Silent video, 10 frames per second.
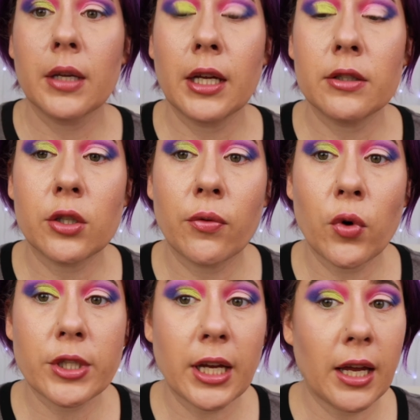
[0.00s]
And so of
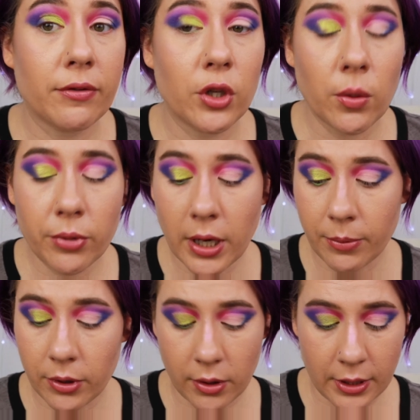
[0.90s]
course I have no
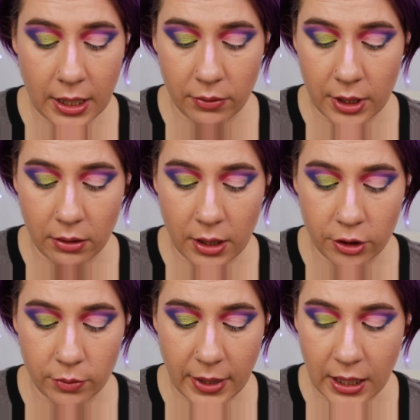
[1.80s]
primer down there
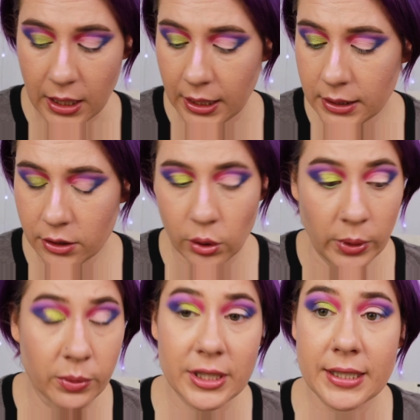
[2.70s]
under my eyes, so
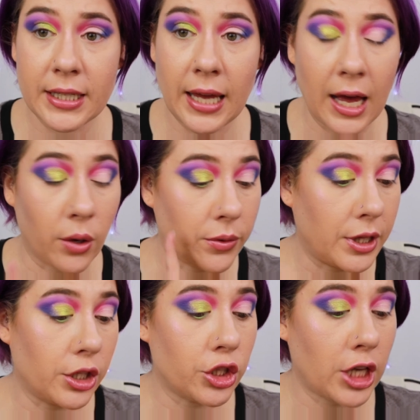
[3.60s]
we will see how
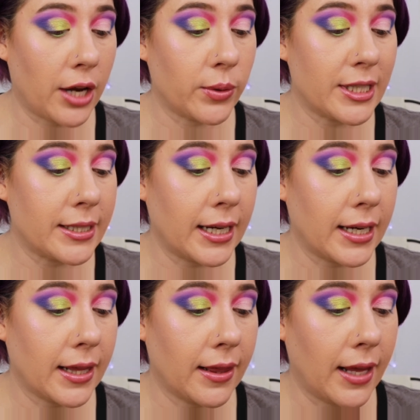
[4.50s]
these shadows
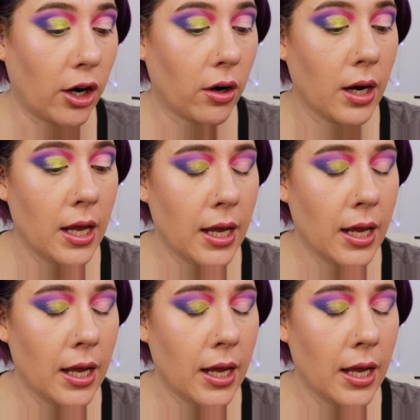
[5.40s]
stick there.